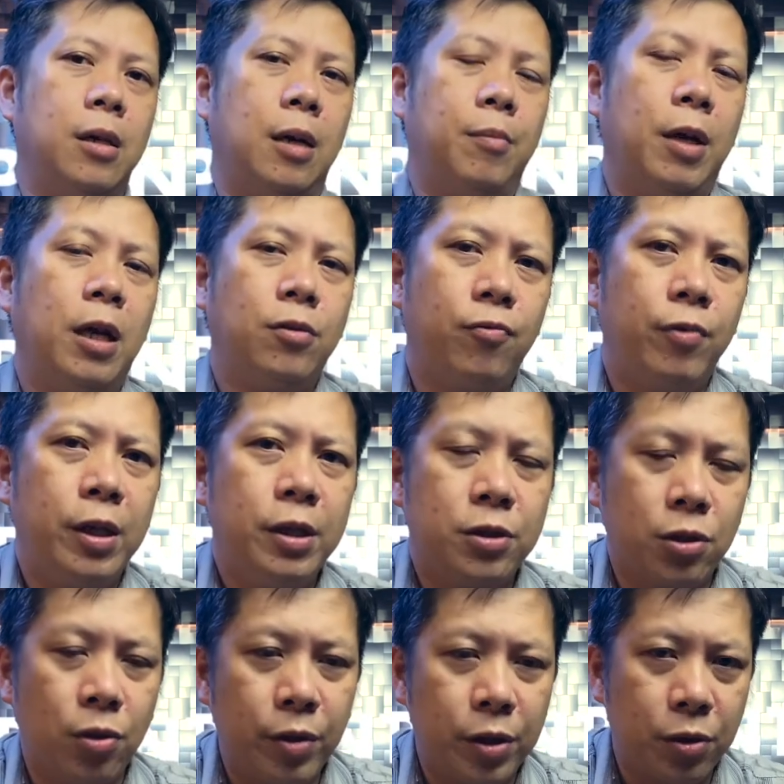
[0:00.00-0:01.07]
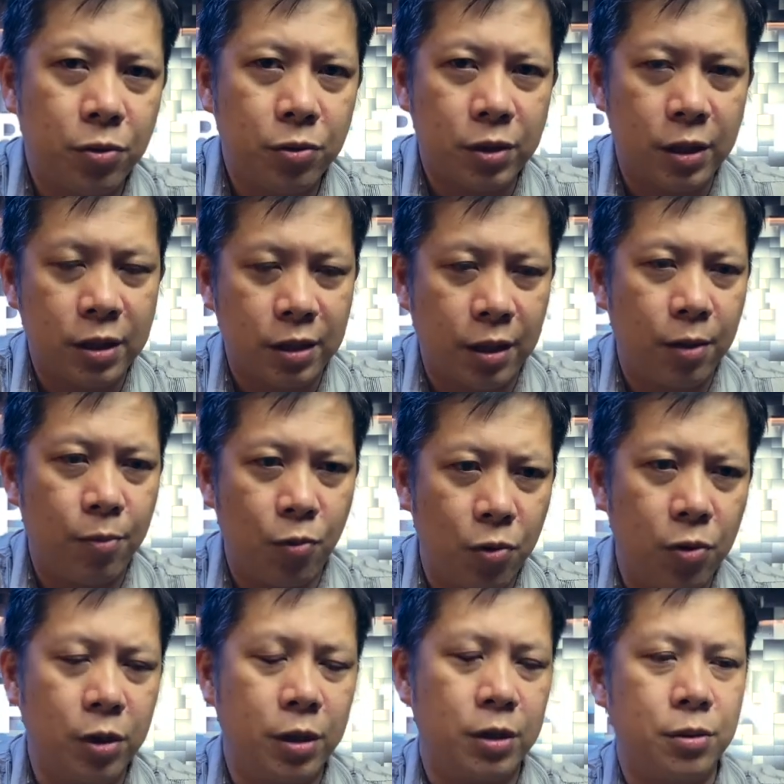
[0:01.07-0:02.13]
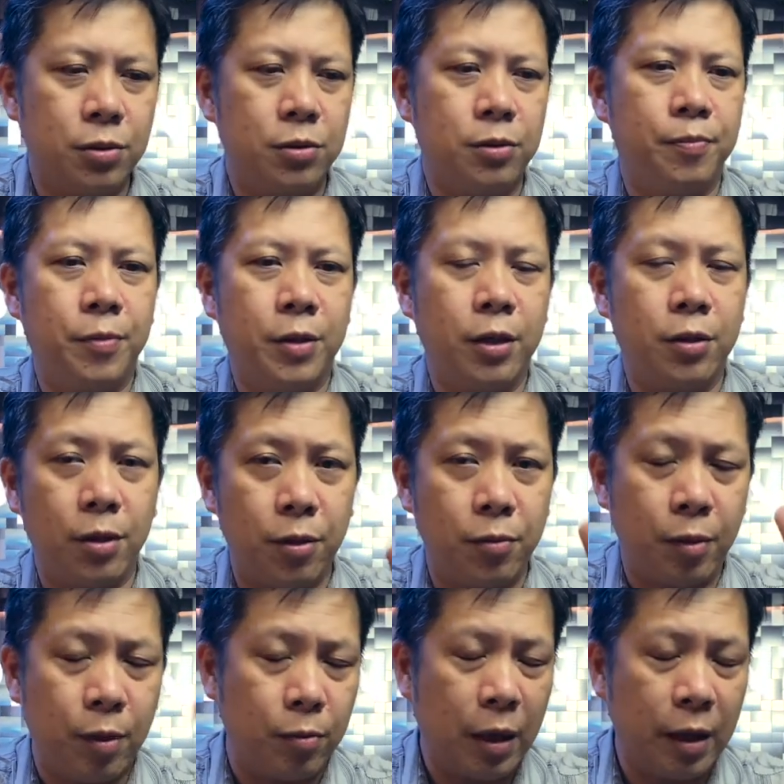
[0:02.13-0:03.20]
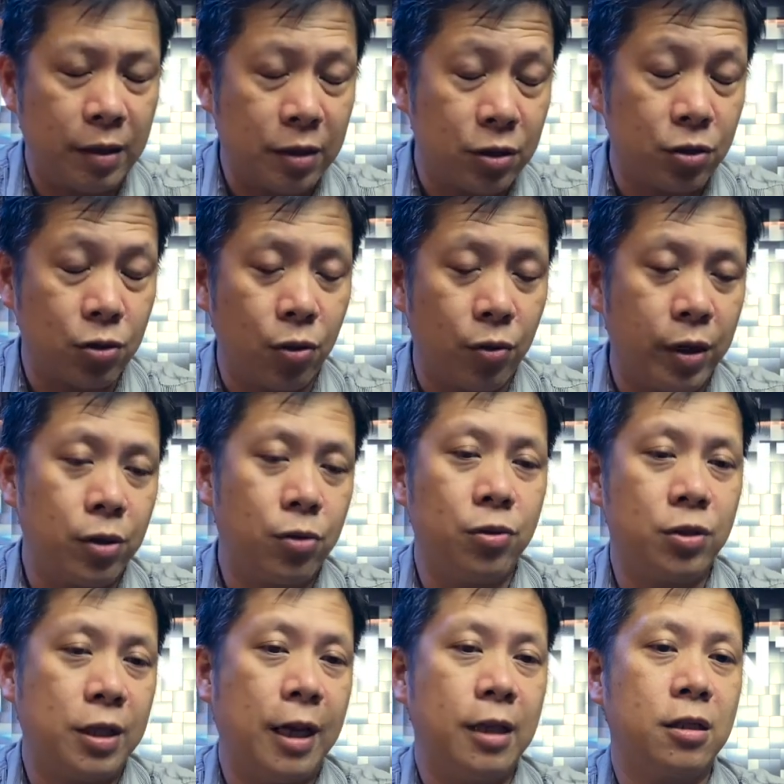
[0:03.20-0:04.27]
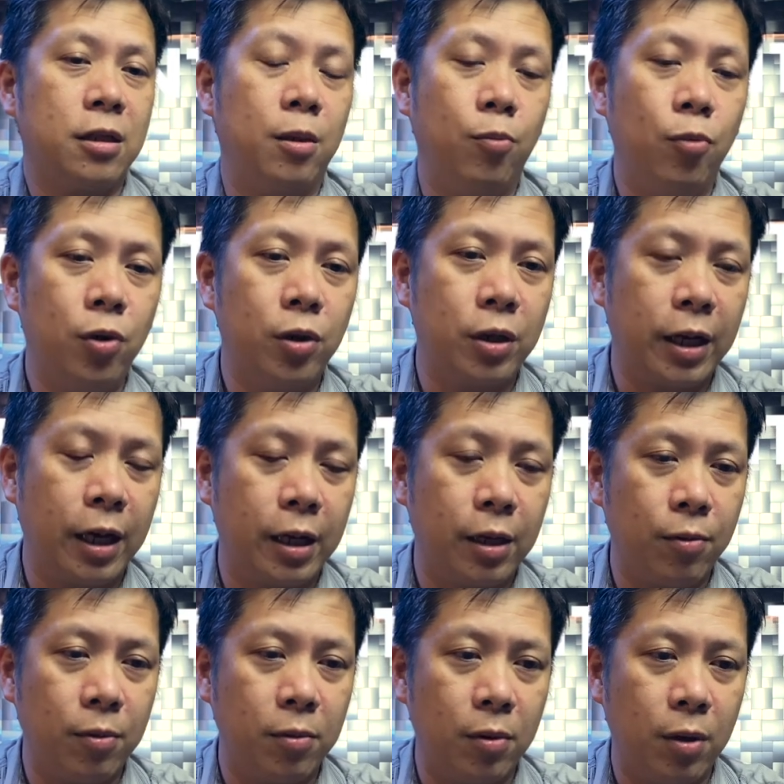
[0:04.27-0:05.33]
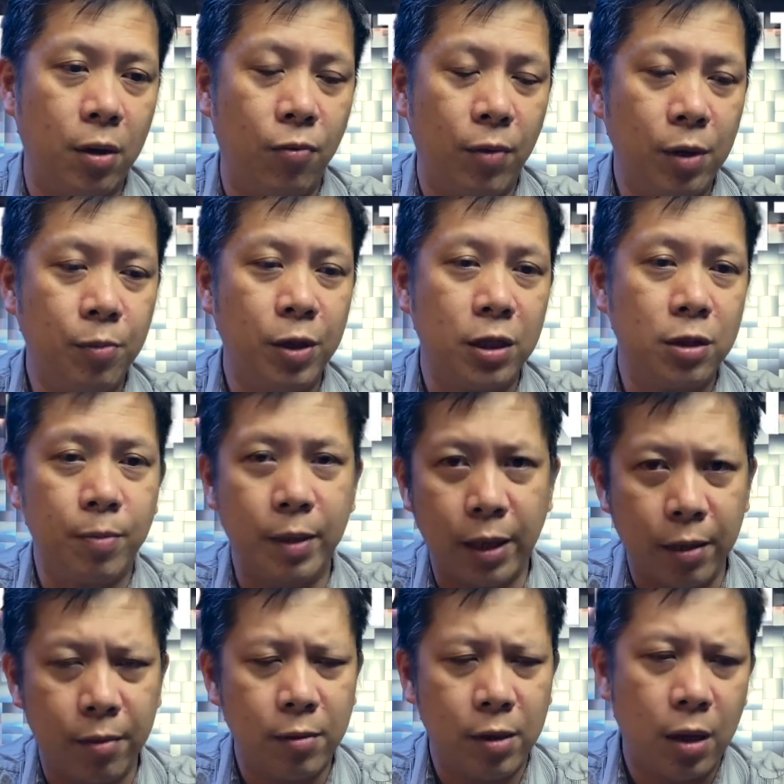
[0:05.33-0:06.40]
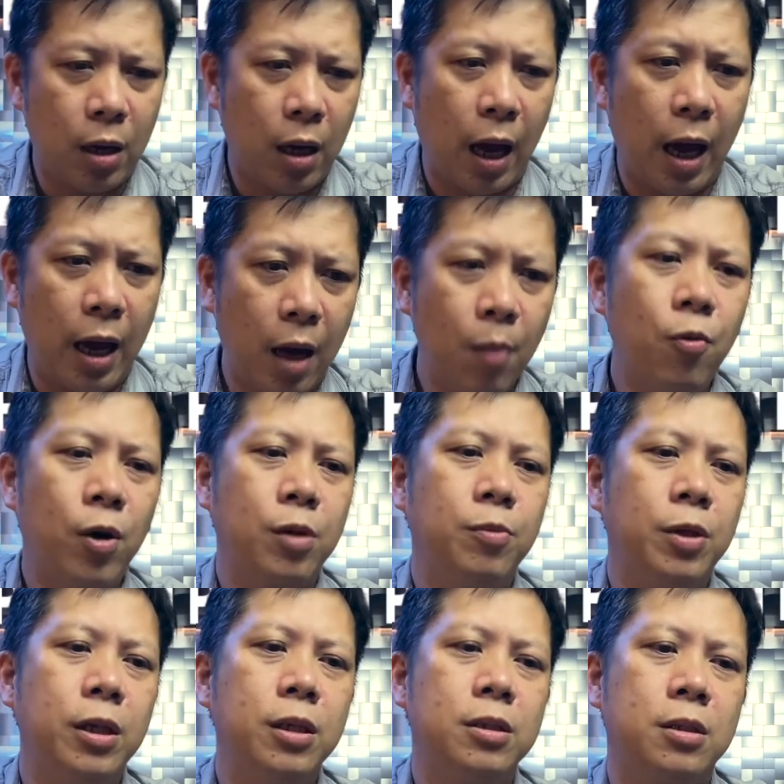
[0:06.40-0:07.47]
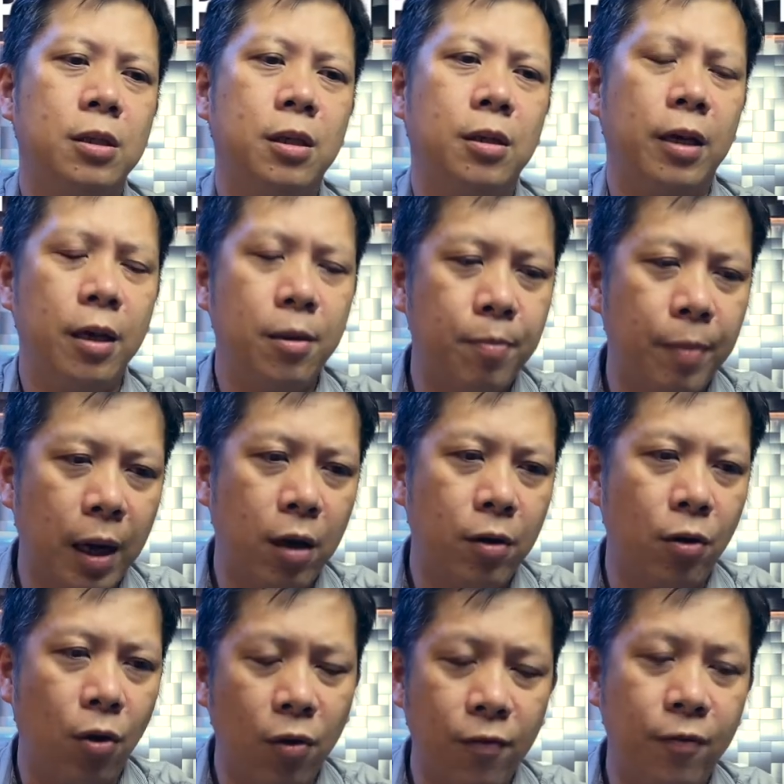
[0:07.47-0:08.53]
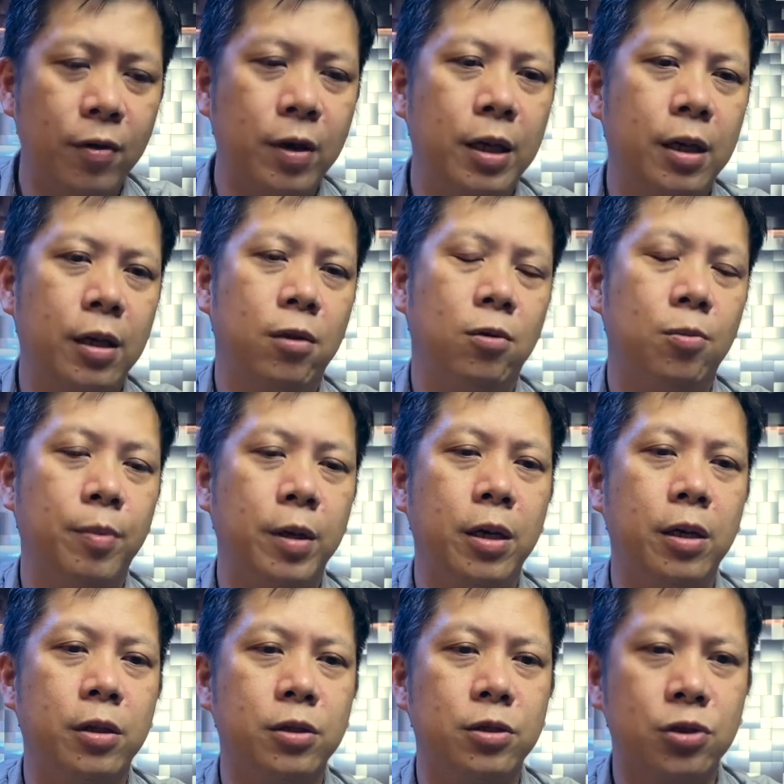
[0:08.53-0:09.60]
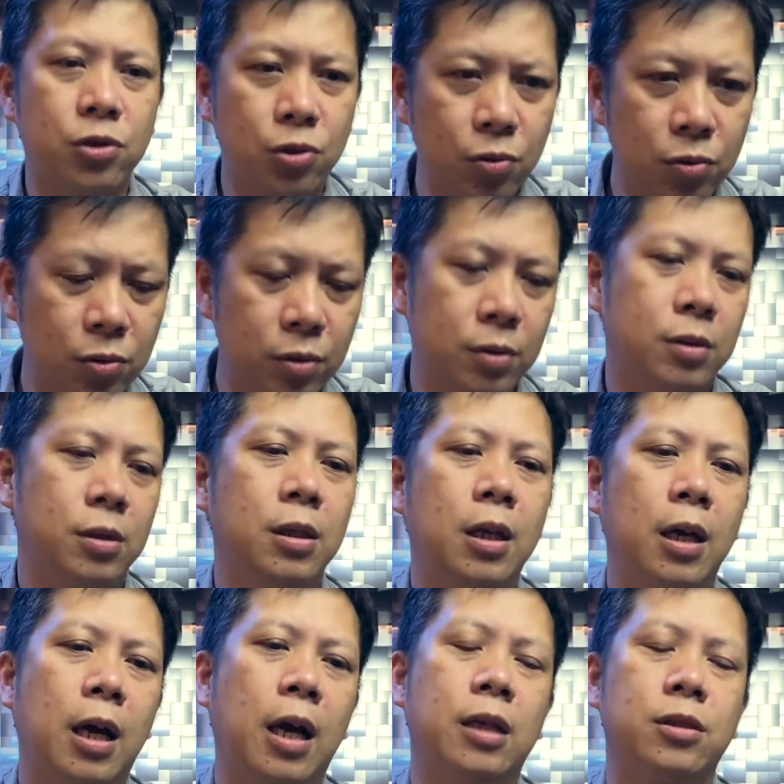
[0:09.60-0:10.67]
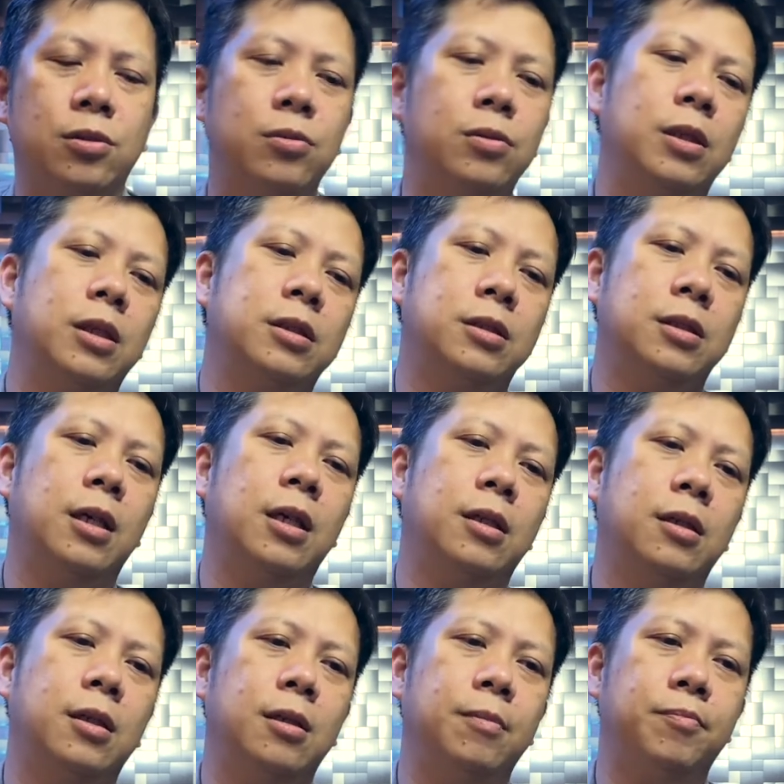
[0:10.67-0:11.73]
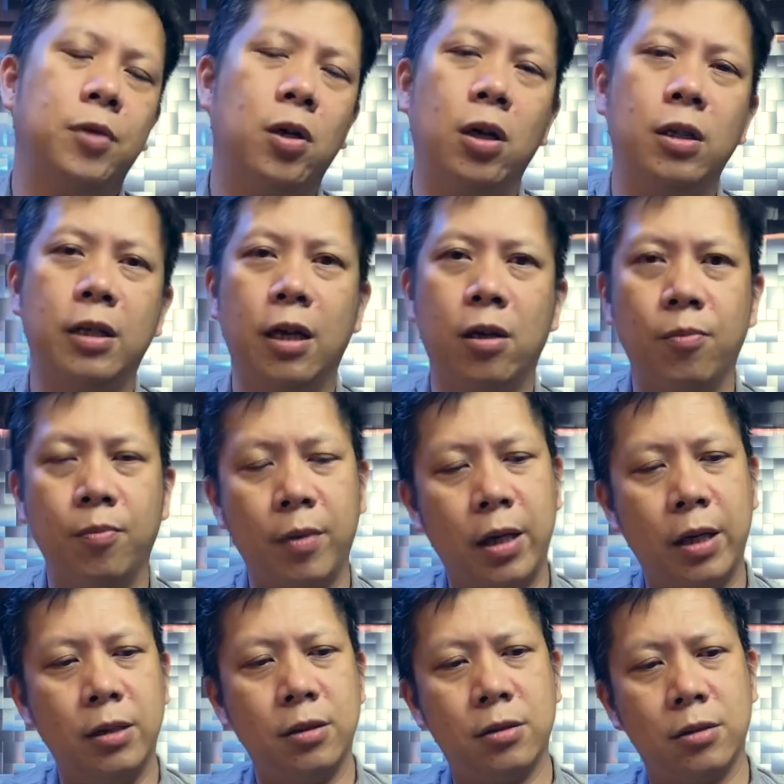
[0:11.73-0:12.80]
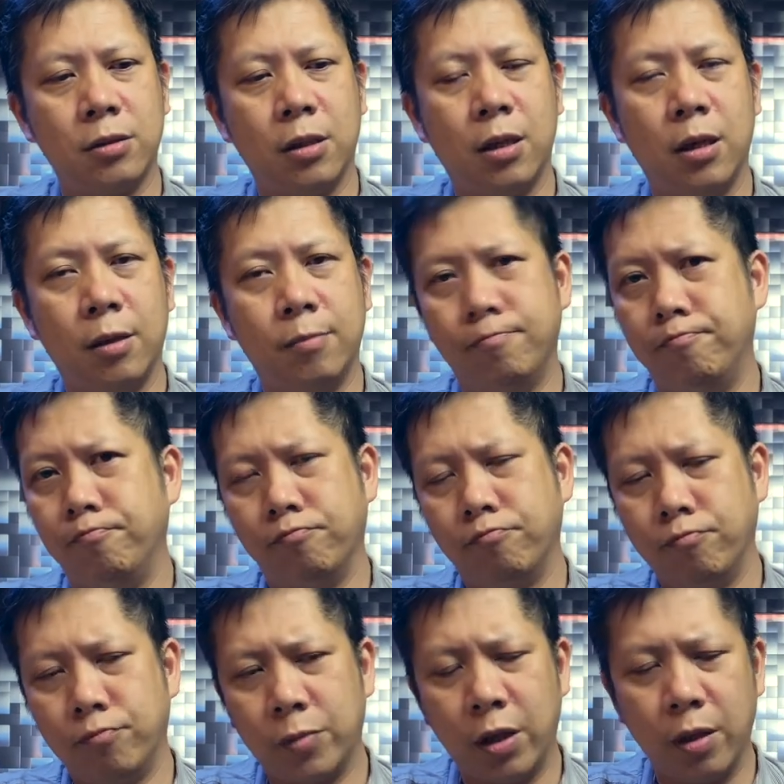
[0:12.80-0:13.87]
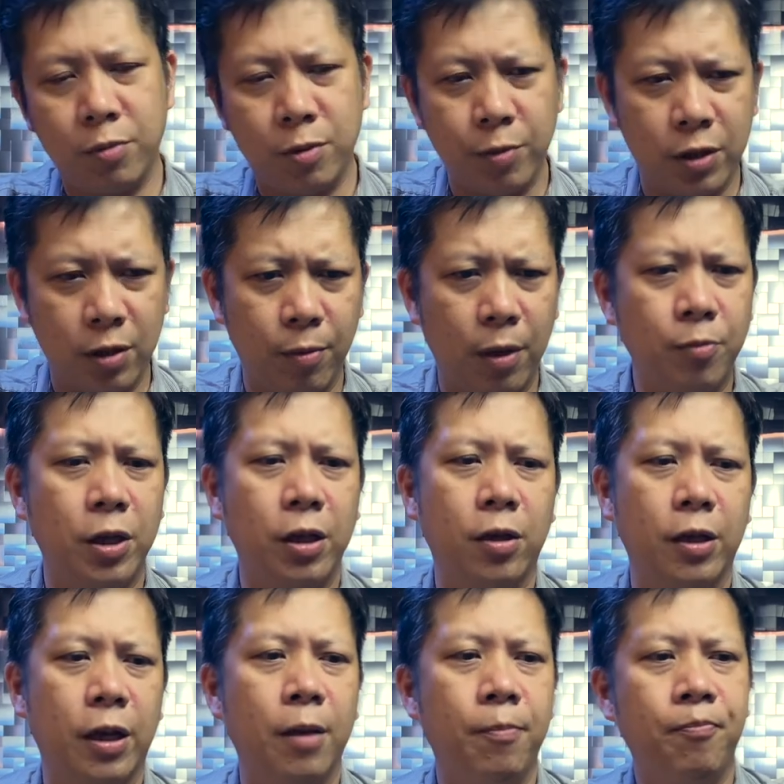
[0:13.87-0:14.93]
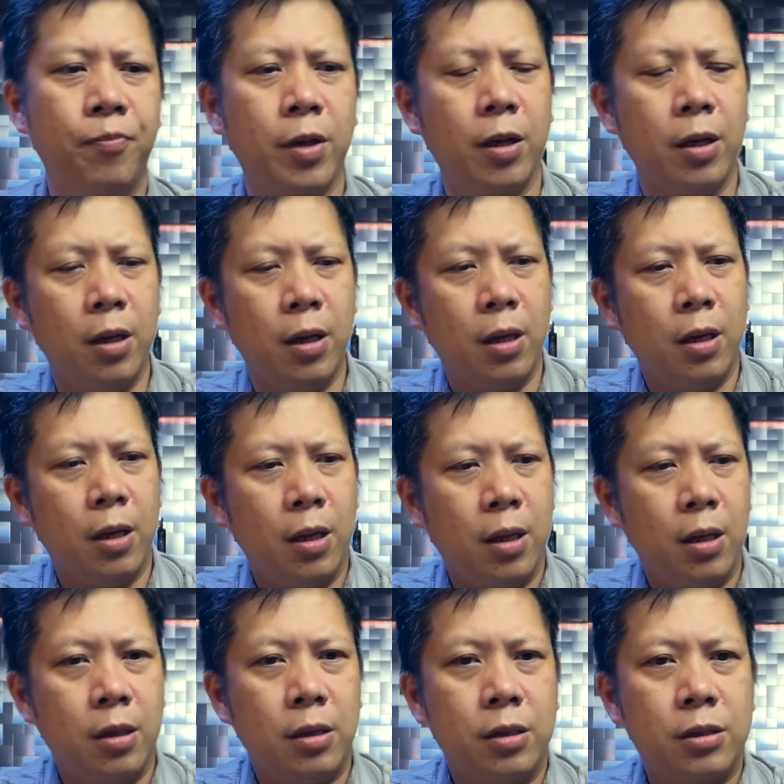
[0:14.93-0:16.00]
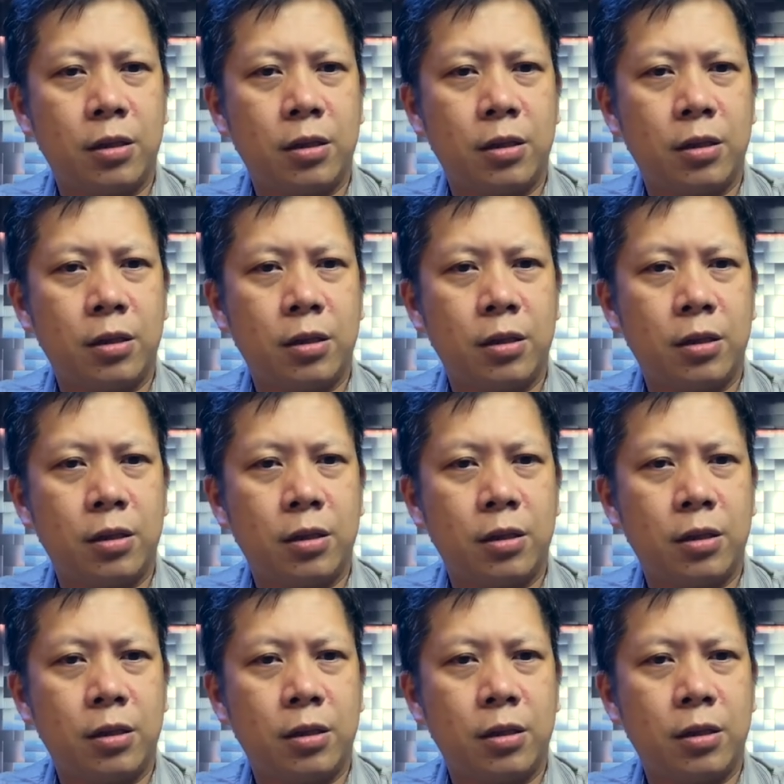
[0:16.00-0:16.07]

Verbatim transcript: I'm not really so enthusiastic anymore to, and, and, and not so enthusiastic anymore in getting uh, one of these, but I have one of these uh, inbound. Hopefully it will be here soon, as soon as that um, contact of mine um, gives me some update on it.